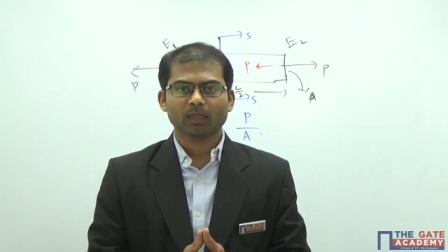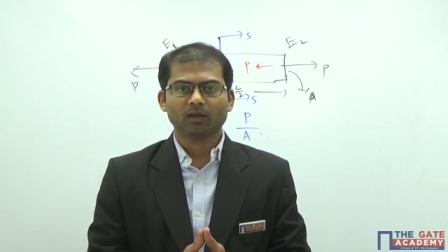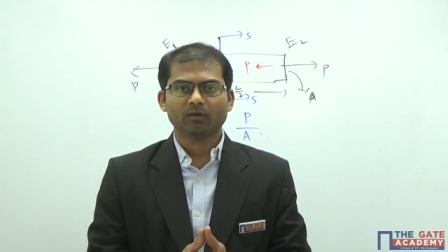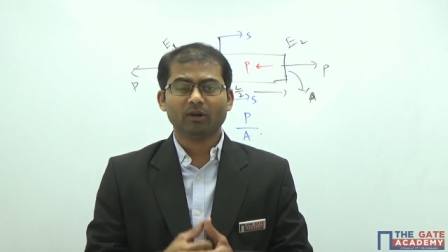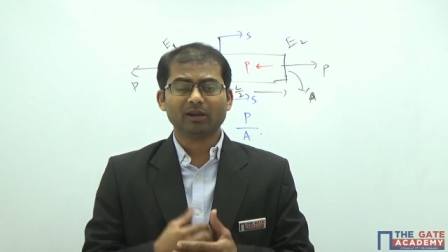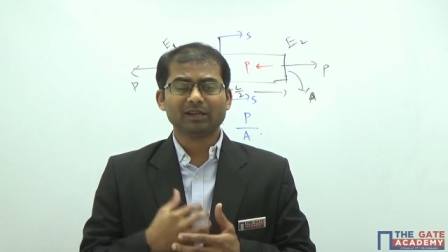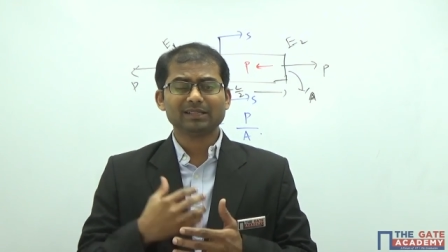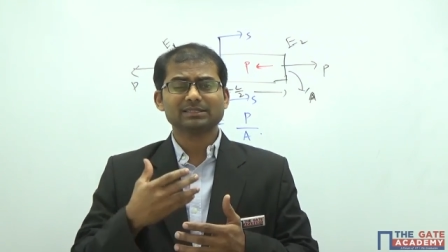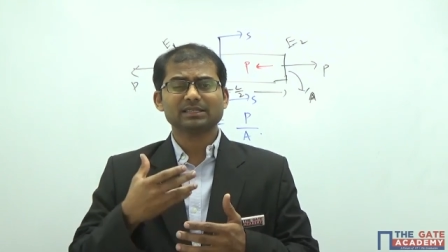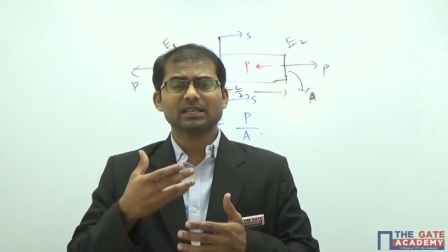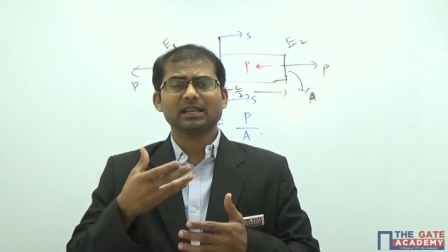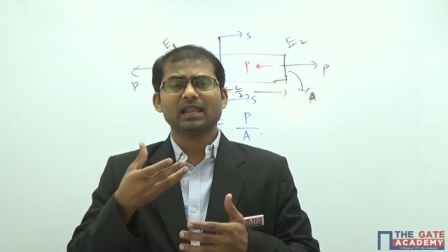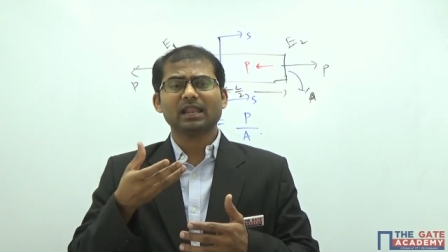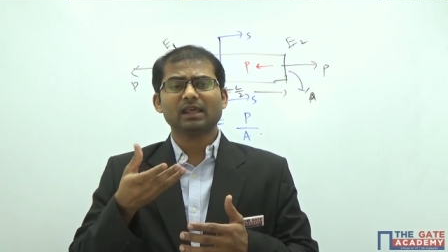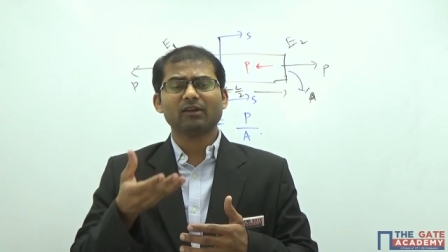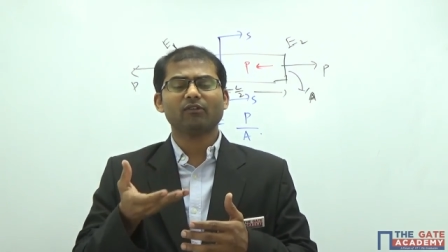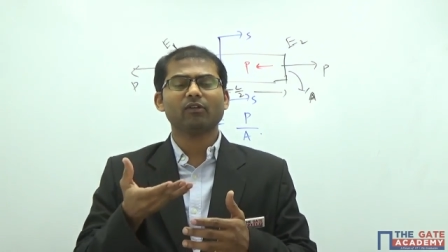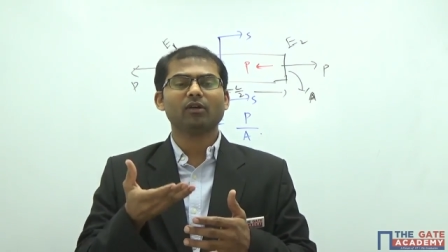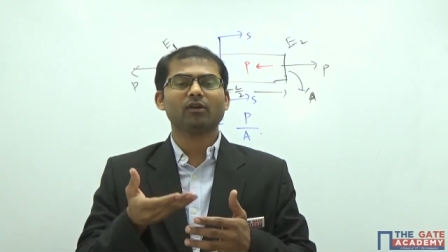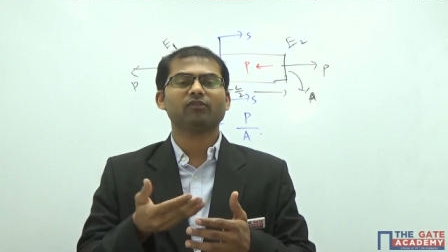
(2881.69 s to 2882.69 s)
What is the
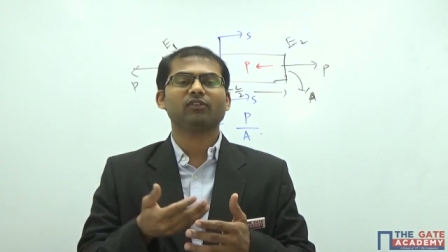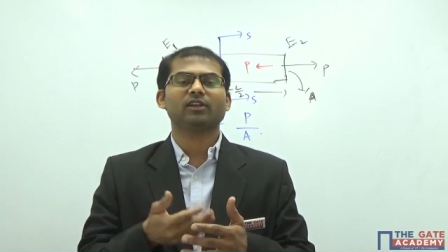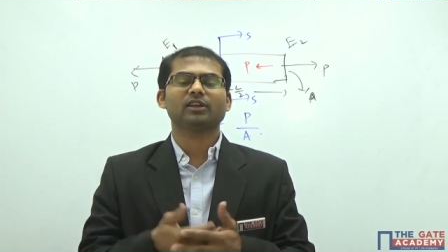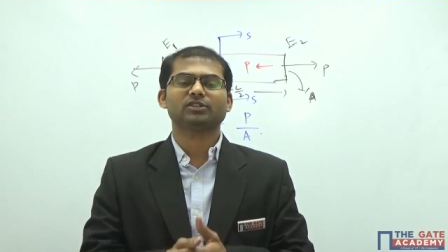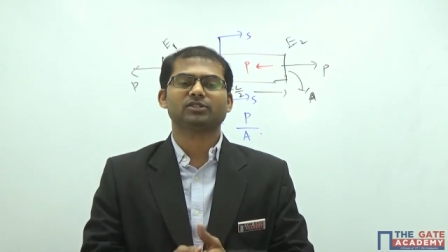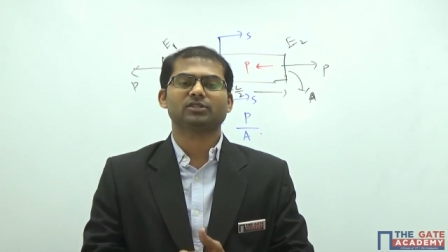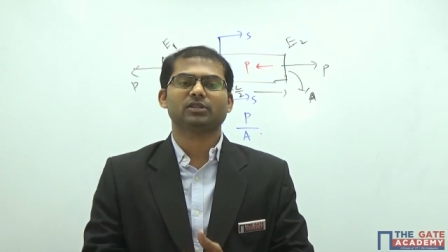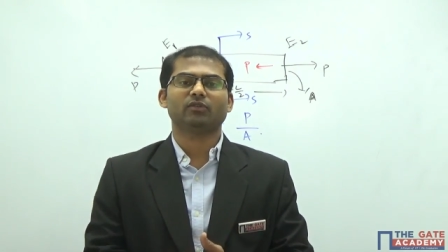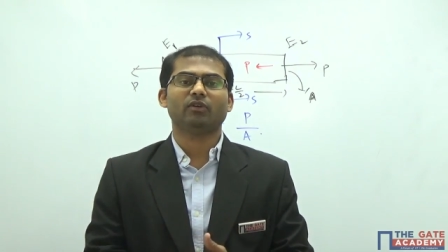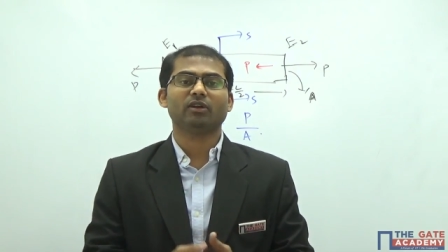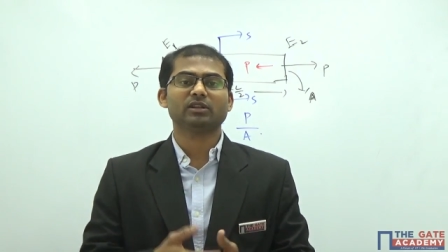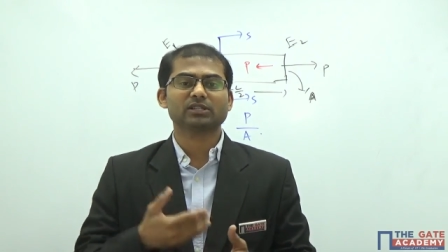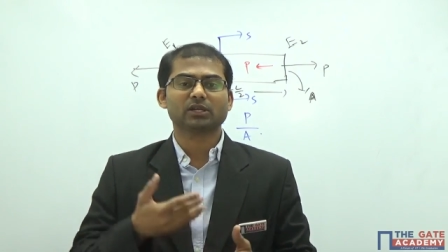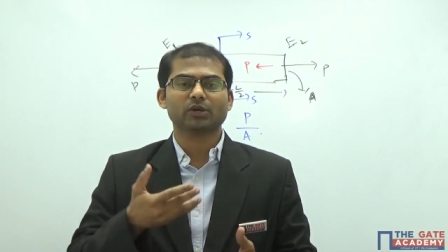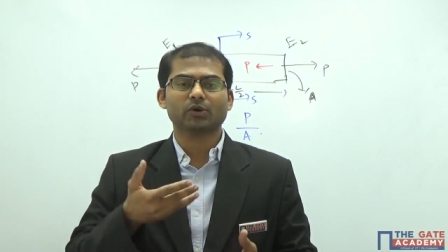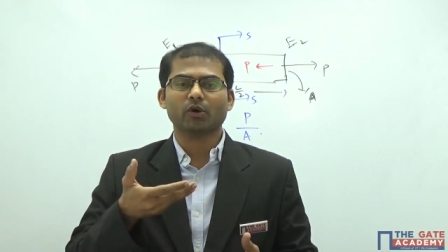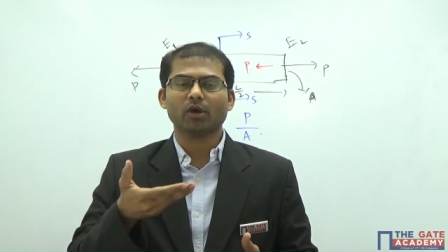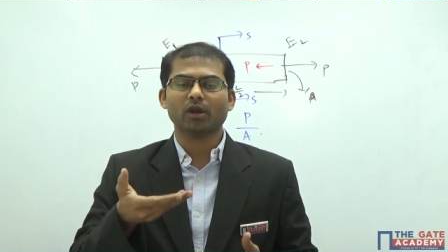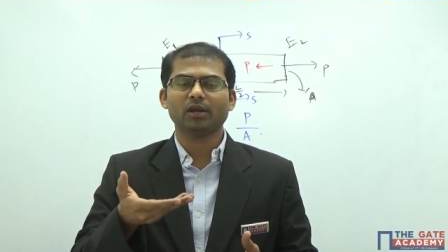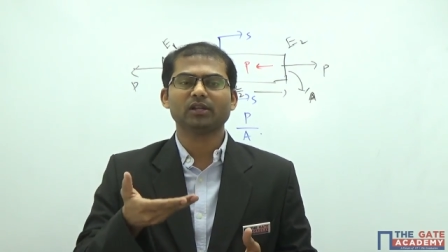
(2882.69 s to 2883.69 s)
level of lecture? What is the
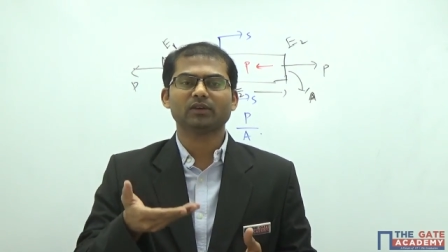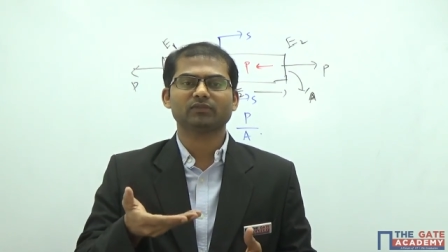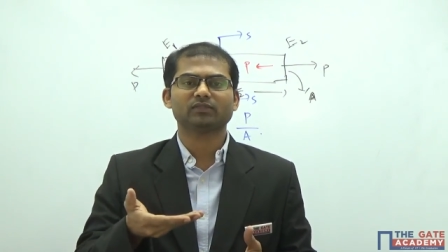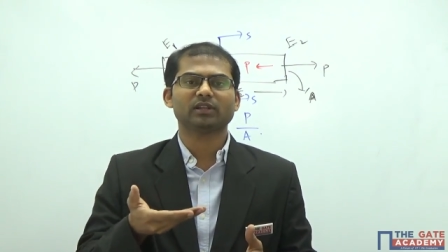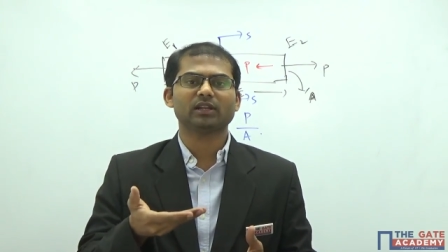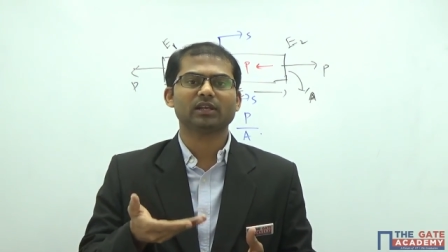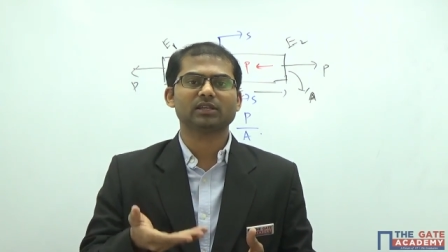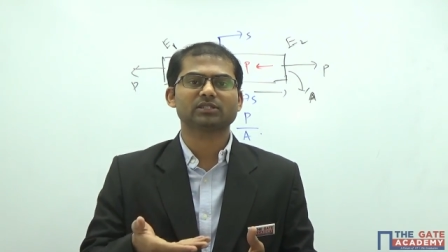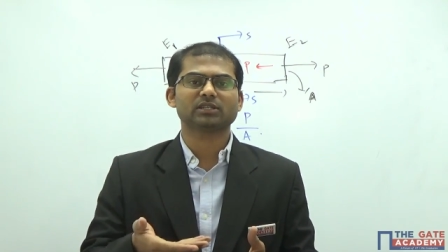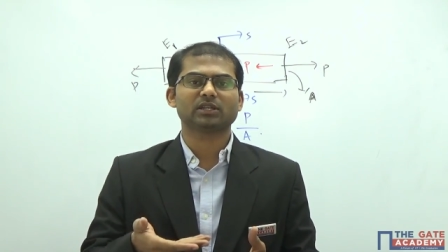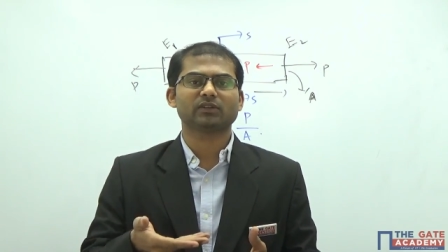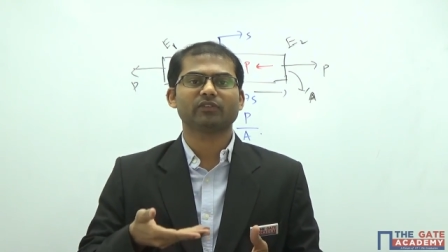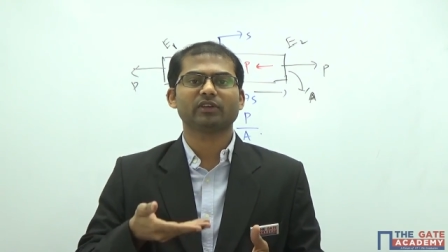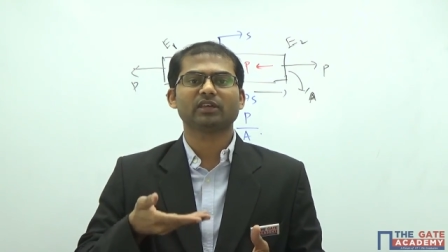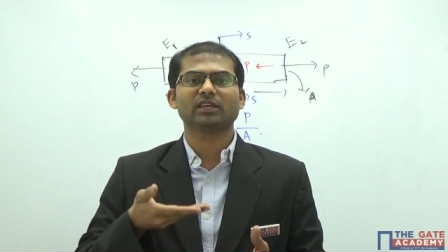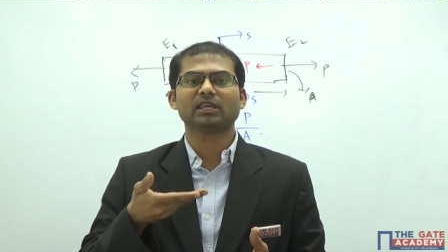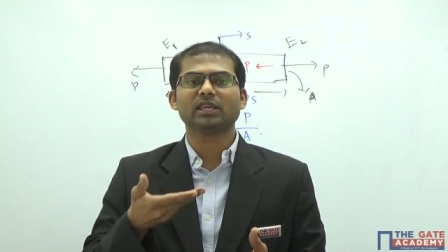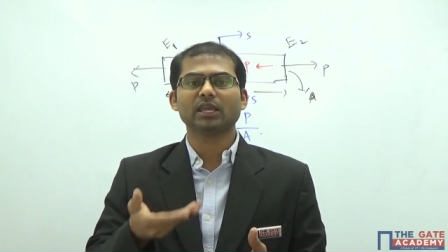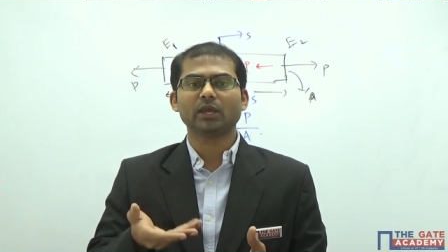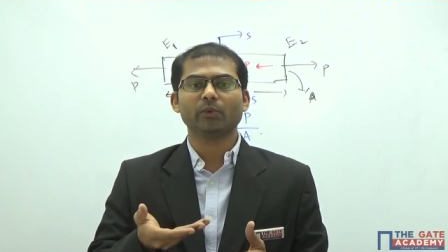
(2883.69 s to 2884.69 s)
quality of the lecture we
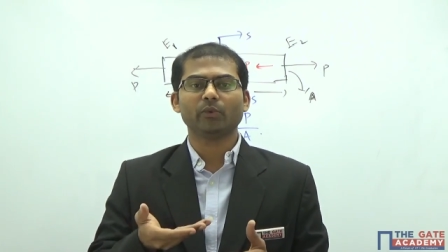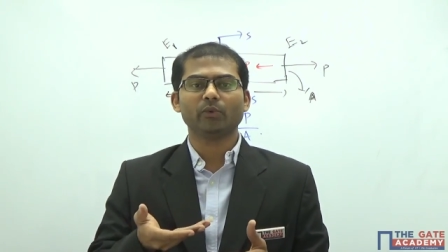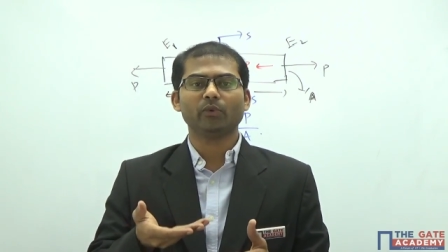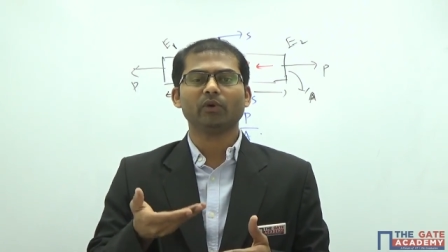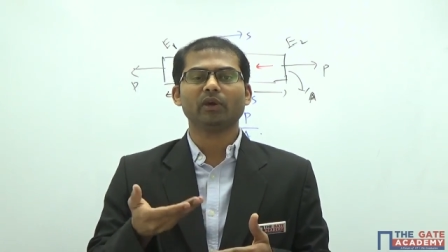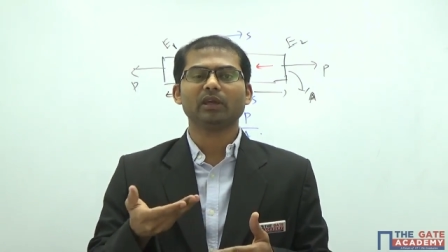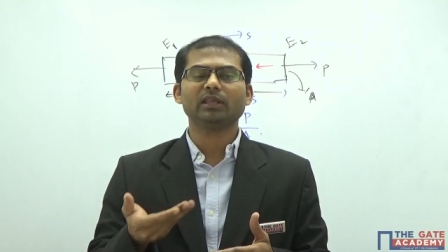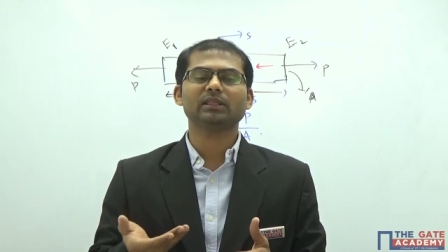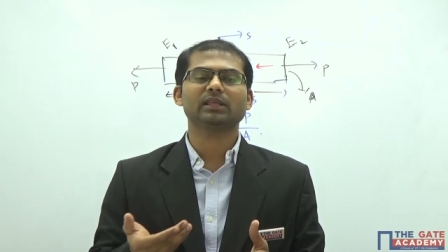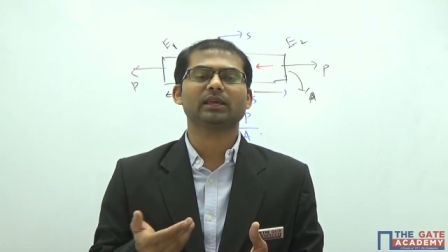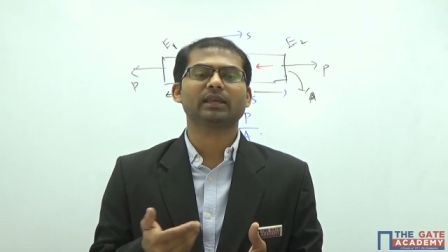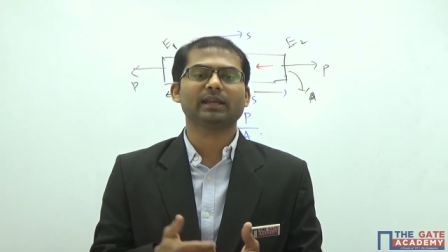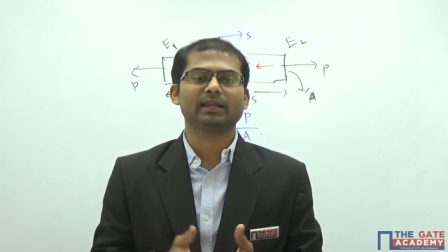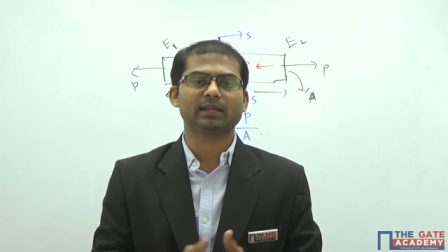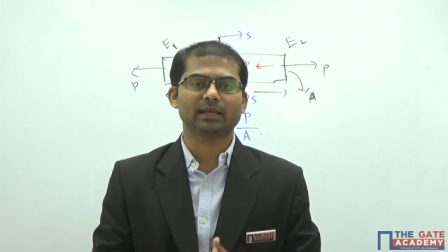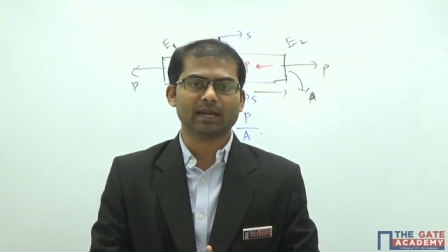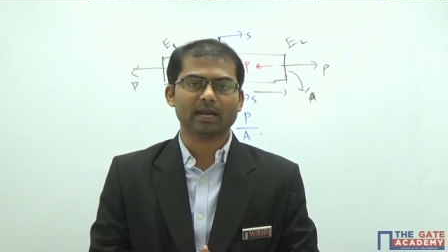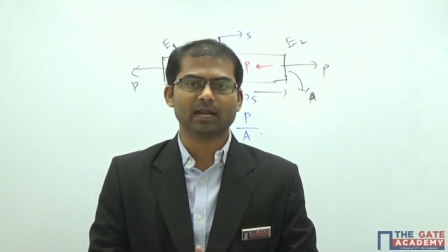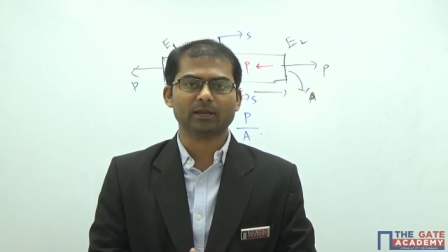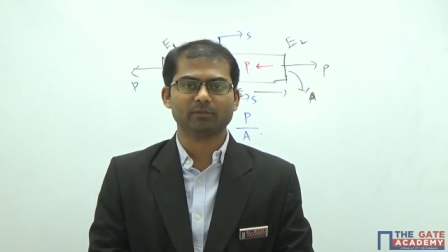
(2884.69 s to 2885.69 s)
give in the
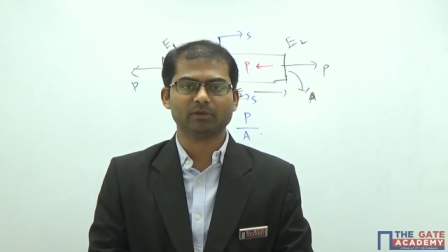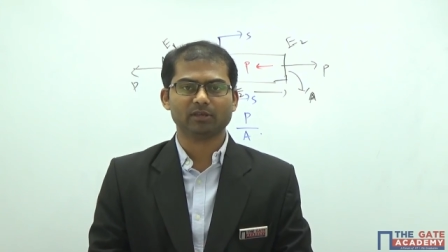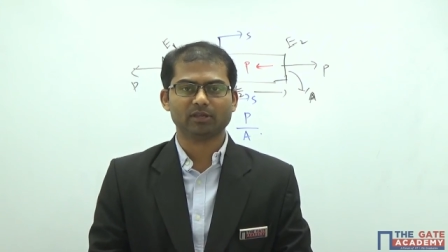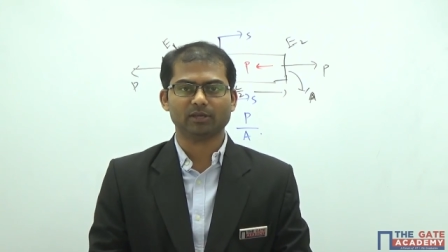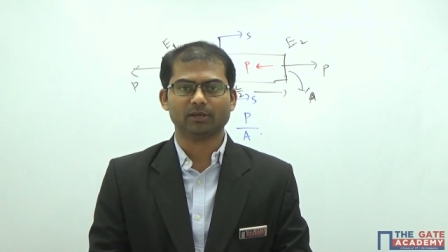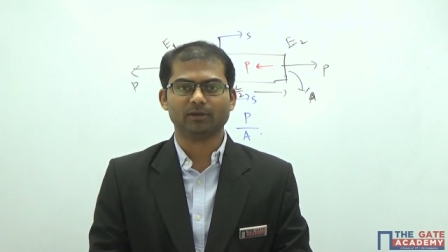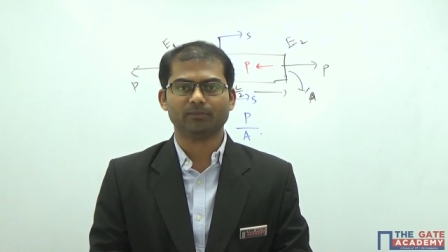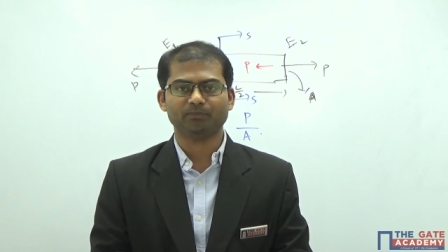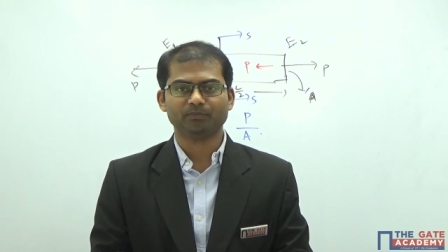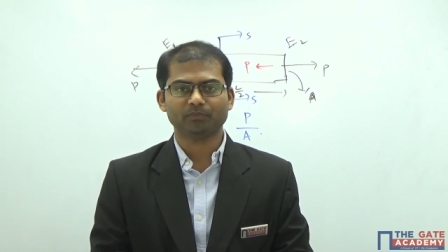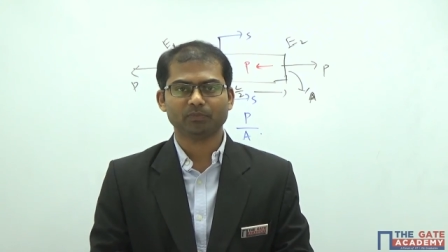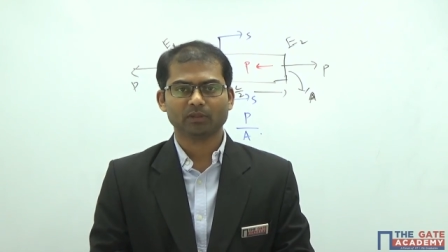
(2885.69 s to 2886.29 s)
Gate Academy here?